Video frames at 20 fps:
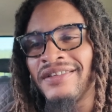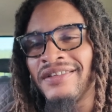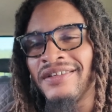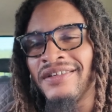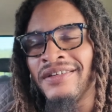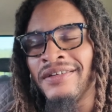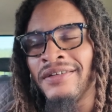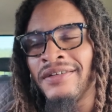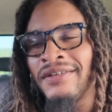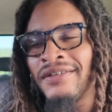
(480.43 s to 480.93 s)

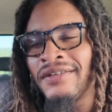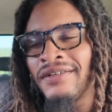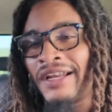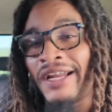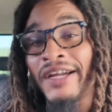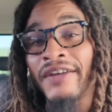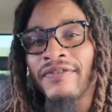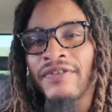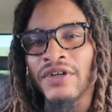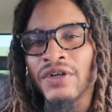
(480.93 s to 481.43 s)
the
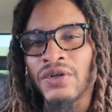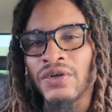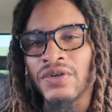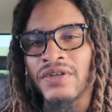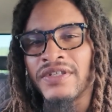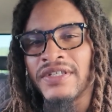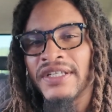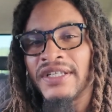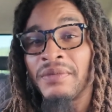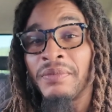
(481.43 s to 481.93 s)

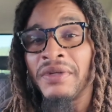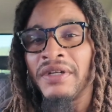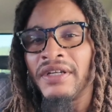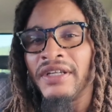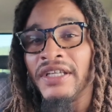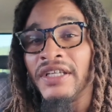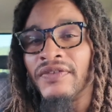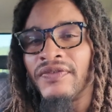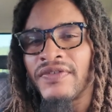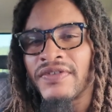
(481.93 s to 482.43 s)
livelihoods and the
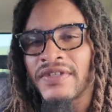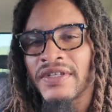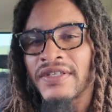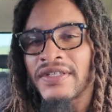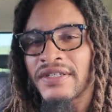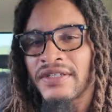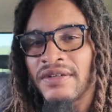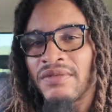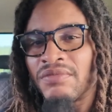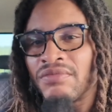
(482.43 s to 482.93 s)
belief
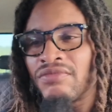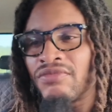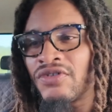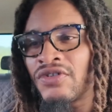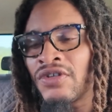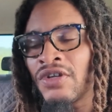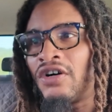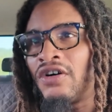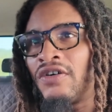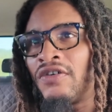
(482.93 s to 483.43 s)

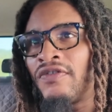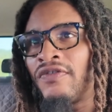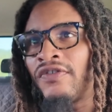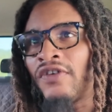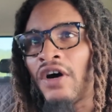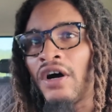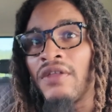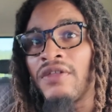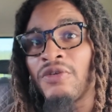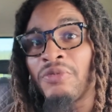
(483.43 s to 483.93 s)
systems of
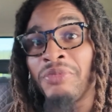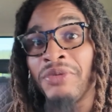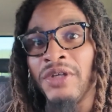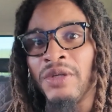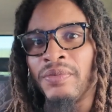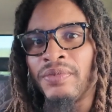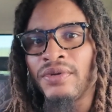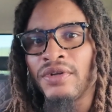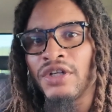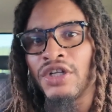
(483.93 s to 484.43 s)
other
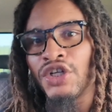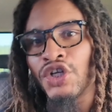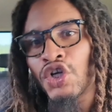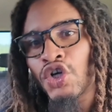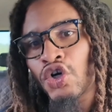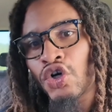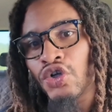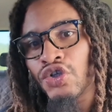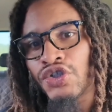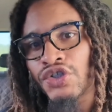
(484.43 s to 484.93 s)
people and
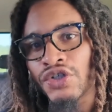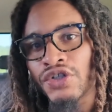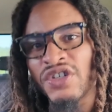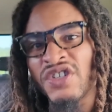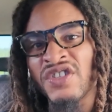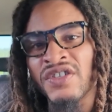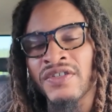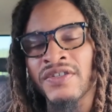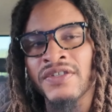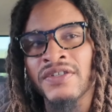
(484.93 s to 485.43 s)

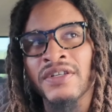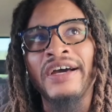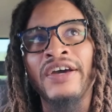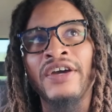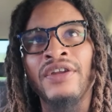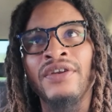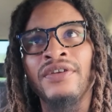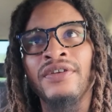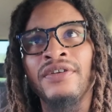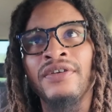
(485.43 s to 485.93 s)
cultures,
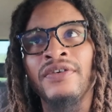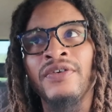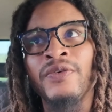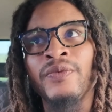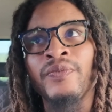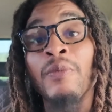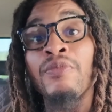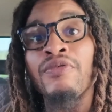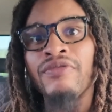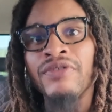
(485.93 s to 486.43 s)
and
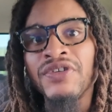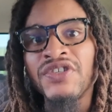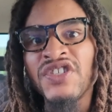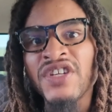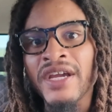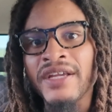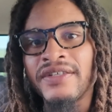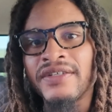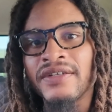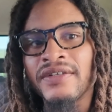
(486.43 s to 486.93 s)

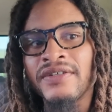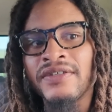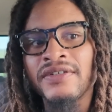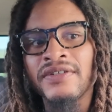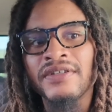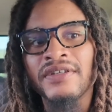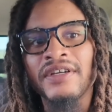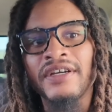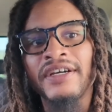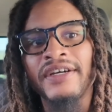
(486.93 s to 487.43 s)
appreciate it,
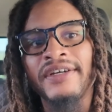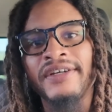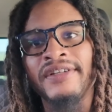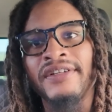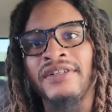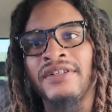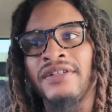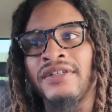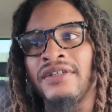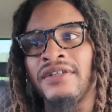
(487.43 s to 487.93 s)

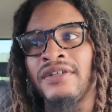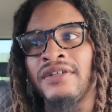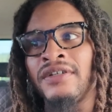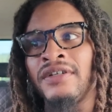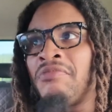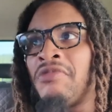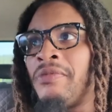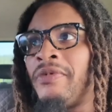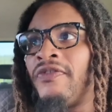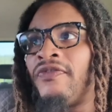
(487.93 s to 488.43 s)
and
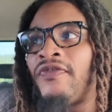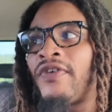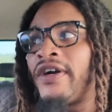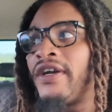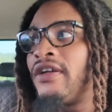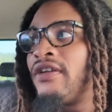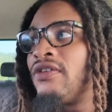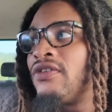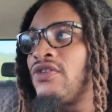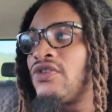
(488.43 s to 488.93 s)
maybe
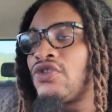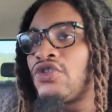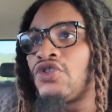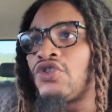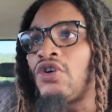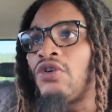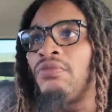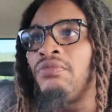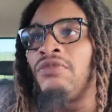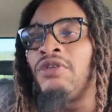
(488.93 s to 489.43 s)
find
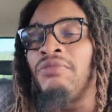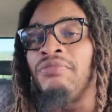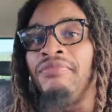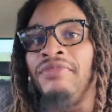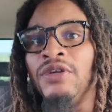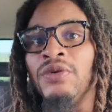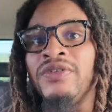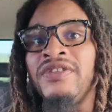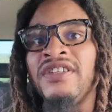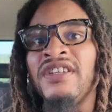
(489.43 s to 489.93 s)
some
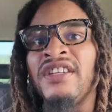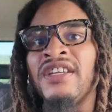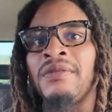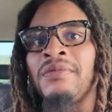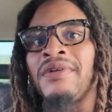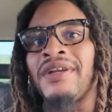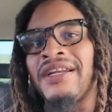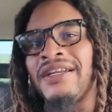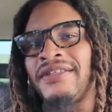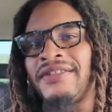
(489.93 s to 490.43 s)
beauty in it,
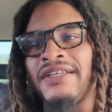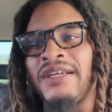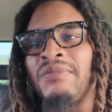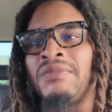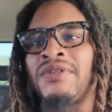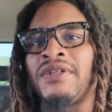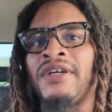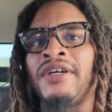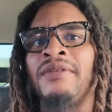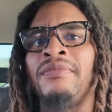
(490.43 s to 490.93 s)
but at the same
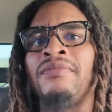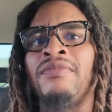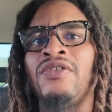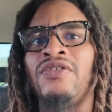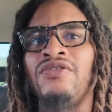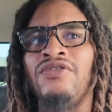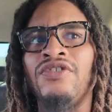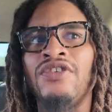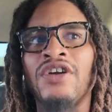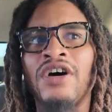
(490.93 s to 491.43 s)
time
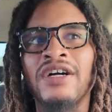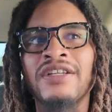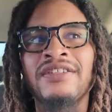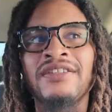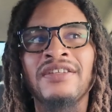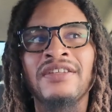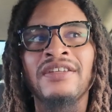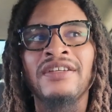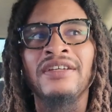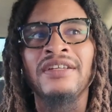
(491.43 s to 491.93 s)

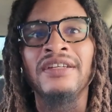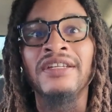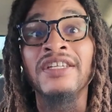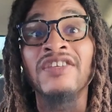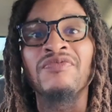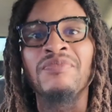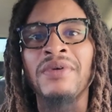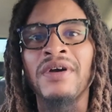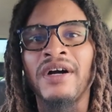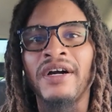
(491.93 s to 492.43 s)
not
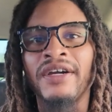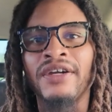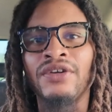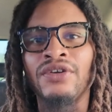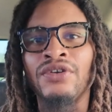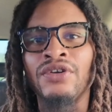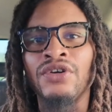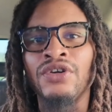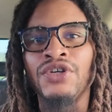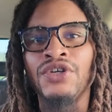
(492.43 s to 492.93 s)
leave
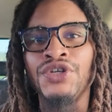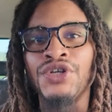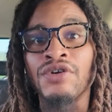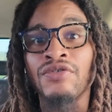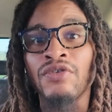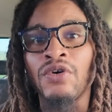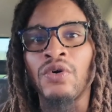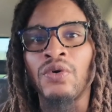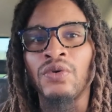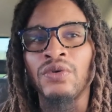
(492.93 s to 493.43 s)
behind
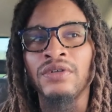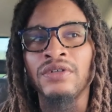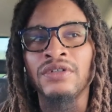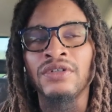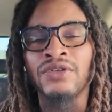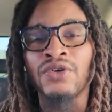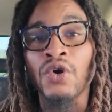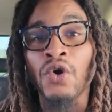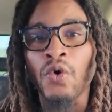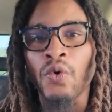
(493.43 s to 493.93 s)
your own
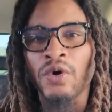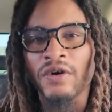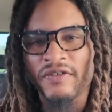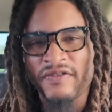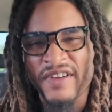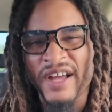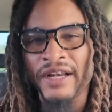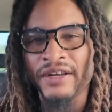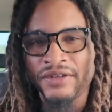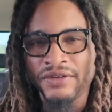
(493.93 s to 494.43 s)
core
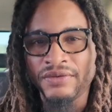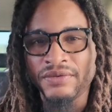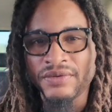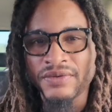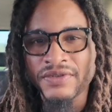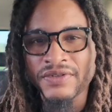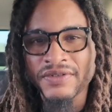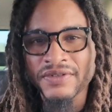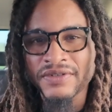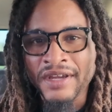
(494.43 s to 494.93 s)

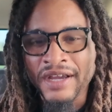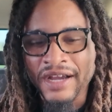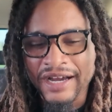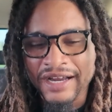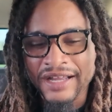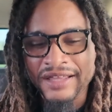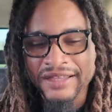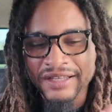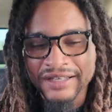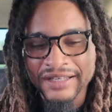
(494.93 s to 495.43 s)
values. And
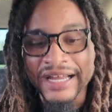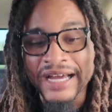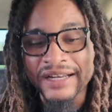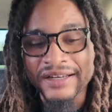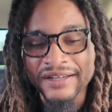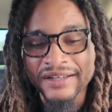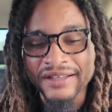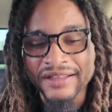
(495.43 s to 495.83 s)
I think that